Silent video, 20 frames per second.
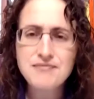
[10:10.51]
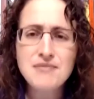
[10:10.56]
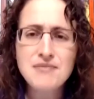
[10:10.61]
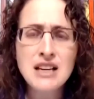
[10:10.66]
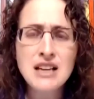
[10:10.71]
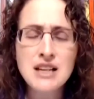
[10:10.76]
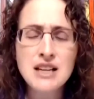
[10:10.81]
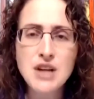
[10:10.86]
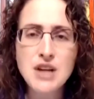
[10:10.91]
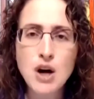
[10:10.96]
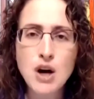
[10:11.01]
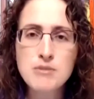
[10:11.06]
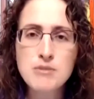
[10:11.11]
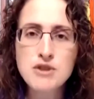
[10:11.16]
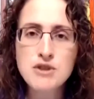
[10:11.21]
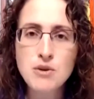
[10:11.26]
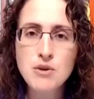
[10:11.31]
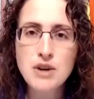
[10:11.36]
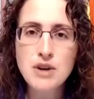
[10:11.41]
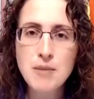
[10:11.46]
It's a
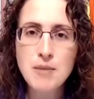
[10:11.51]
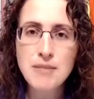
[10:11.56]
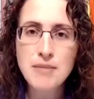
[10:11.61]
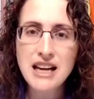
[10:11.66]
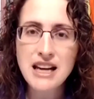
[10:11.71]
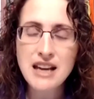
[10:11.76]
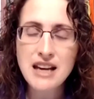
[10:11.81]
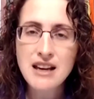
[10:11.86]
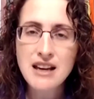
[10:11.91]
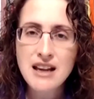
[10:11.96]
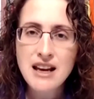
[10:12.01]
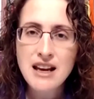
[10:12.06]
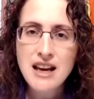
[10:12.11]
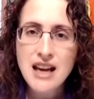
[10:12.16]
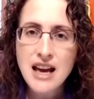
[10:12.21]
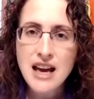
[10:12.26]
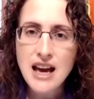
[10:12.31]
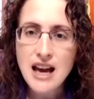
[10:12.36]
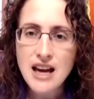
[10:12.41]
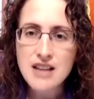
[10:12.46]
homeschool company,
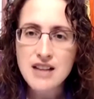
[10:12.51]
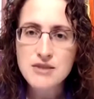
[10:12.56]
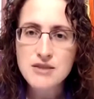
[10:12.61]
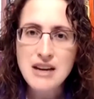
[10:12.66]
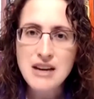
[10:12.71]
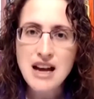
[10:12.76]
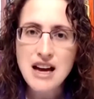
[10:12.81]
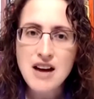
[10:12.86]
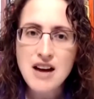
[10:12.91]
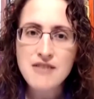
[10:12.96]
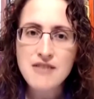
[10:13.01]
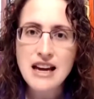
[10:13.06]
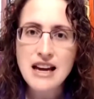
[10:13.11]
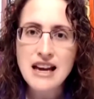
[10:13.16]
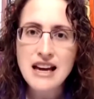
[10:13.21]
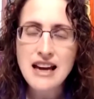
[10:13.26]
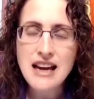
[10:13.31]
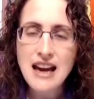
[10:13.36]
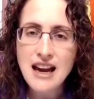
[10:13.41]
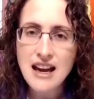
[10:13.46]
and we have
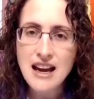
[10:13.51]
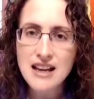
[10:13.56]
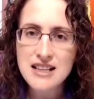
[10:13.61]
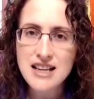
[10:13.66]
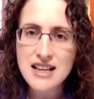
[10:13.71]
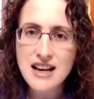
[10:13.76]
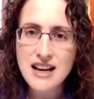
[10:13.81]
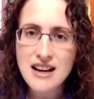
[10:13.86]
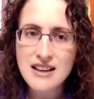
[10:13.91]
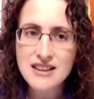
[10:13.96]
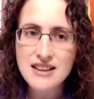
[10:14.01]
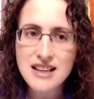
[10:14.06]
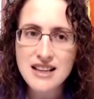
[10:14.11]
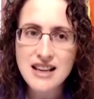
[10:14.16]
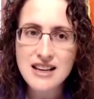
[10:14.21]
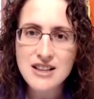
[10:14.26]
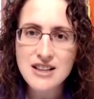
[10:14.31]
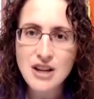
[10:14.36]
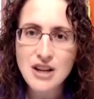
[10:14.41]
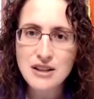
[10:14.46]
a handout that
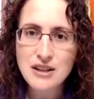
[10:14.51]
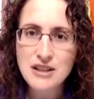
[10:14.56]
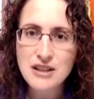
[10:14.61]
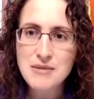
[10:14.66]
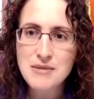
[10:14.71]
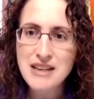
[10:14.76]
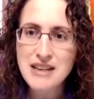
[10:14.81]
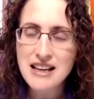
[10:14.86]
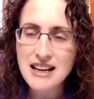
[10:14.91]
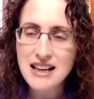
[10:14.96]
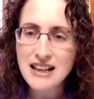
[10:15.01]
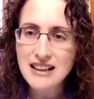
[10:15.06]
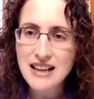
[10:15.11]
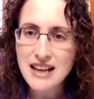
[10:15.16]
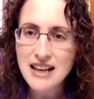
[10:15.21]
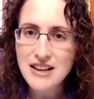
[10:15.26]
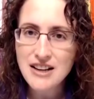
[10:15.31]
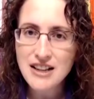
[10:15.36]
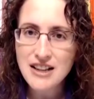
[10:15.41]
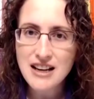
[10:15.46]
y'all are going to be getting
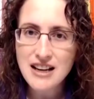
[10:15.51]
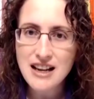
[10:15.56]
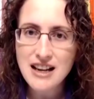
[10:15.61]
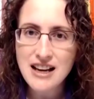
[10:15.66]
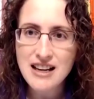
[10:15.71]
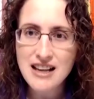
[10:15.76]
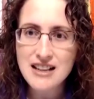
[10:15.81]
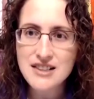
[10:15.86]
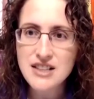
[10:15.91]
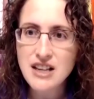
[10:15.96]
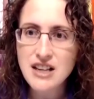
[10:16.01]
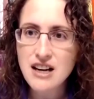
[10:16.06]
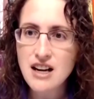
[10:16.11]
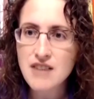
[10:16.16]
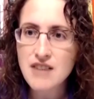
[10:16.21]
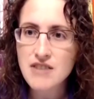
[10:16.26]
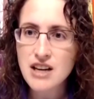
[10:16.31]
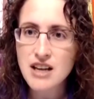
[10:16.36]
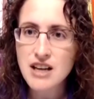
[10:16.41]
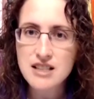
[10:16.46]
later, and it's going to have
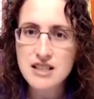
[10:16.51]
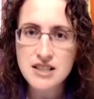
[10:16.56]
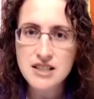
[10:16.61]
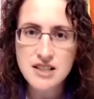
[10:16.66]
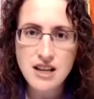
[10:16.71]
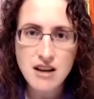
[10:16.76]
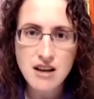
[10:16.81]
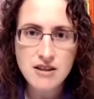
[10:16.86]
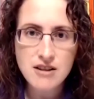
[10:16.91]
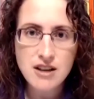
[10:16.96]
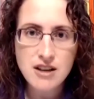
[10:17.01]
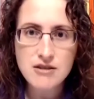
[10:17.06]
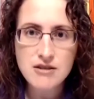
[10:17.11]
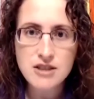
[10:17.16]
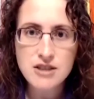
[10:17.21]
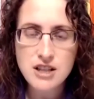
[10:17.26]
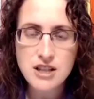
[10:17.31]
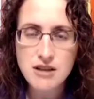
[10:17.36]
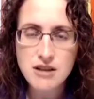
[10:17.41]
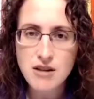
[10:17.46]
a discount code
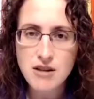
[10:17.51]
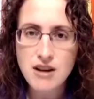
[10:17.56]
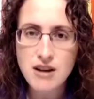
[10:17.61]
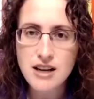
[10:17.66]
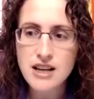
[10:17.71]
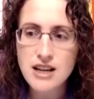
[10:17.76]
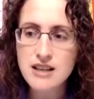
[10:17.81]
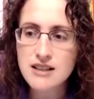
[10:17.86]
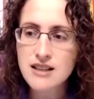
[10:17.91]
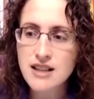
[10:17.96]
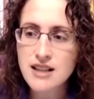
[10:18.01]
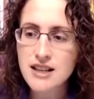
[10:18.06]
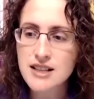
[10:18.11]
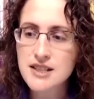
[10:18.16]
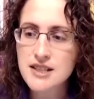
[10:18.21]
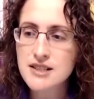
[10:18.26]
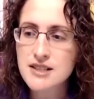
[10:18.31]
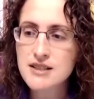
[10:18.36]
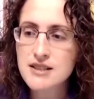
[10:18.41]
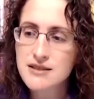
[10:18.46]
too on it,
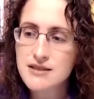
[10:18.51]
because